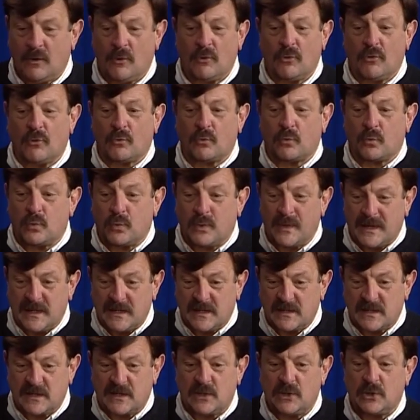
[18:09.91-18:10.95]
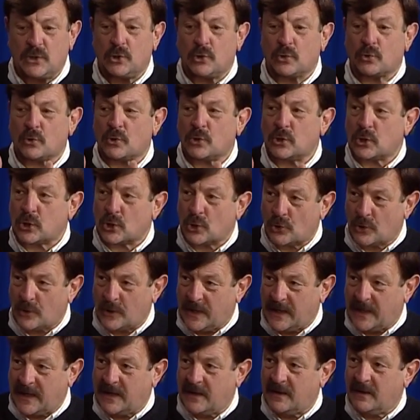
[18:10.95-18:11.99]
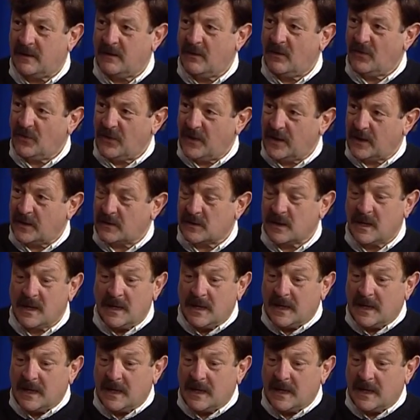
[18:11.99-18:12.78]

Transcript: the reason you're learning things.